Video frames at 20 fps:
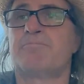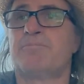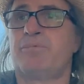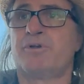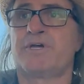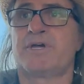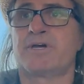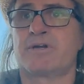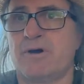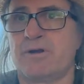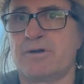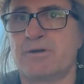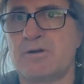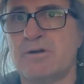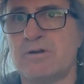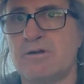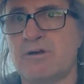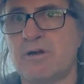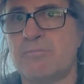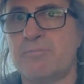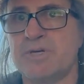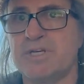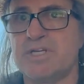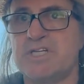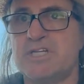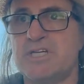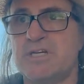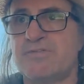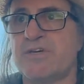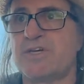putting it on her,
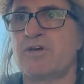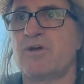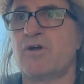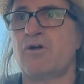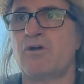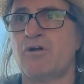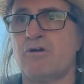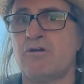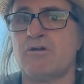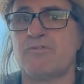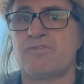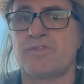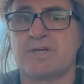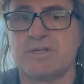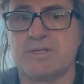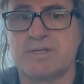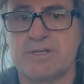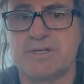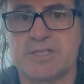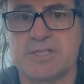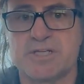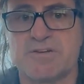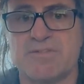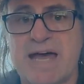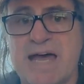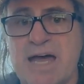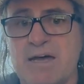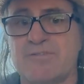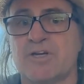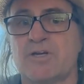but giving her the initiative,
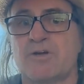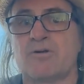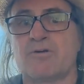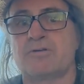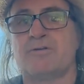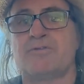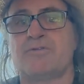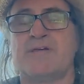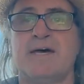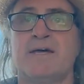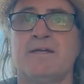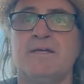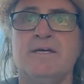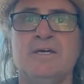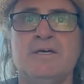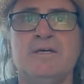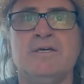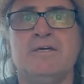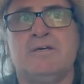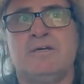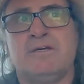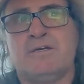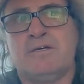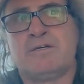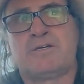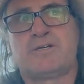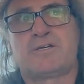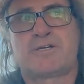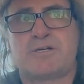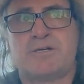having her do that,
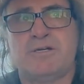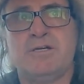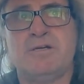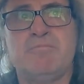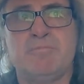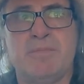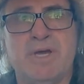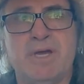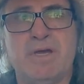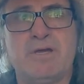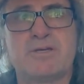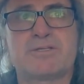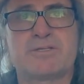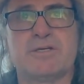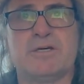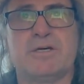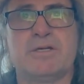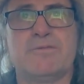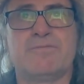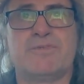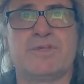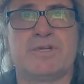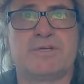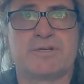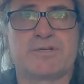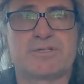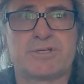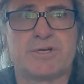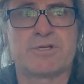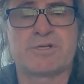she makes the
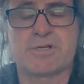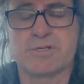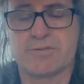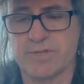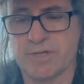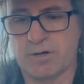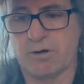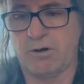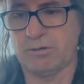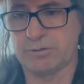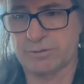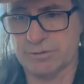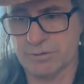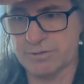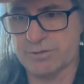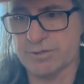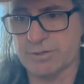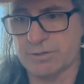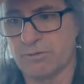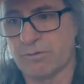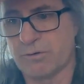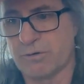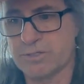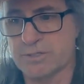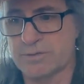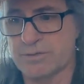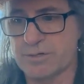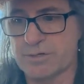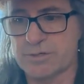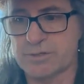decision that alters the course
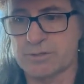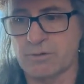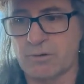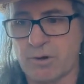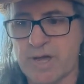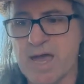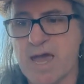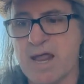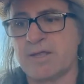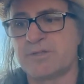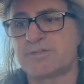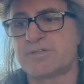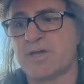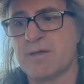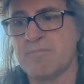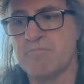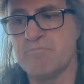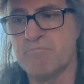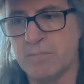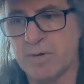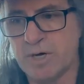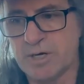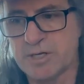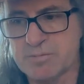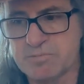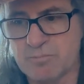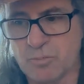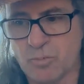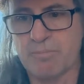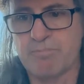of the story, and it's a
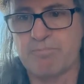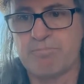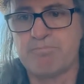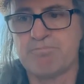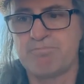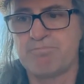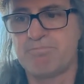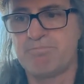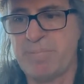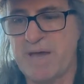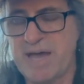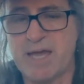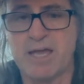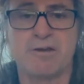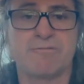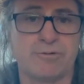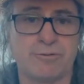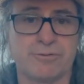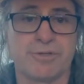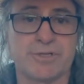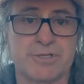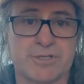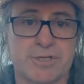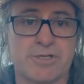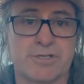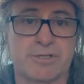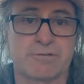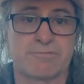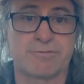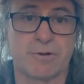much more painful
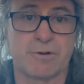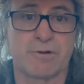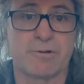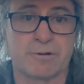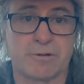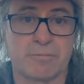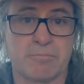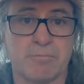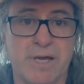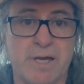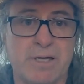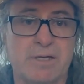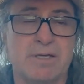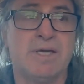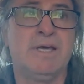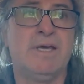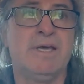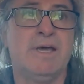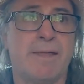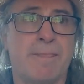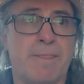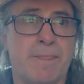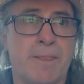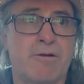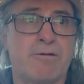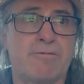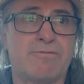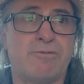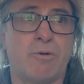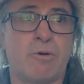decision for her to make, and
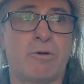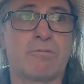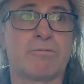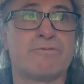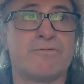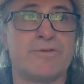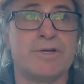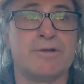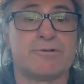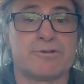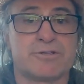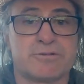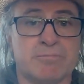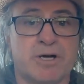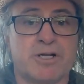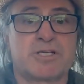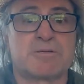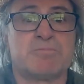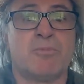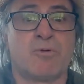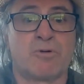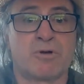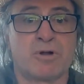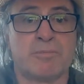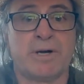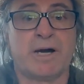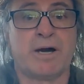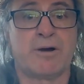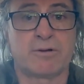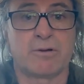therefore reveals much more
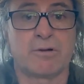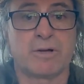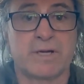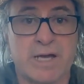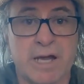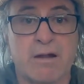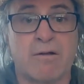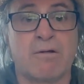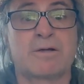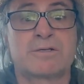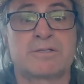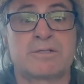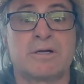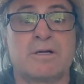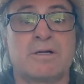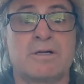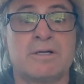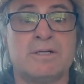about her character.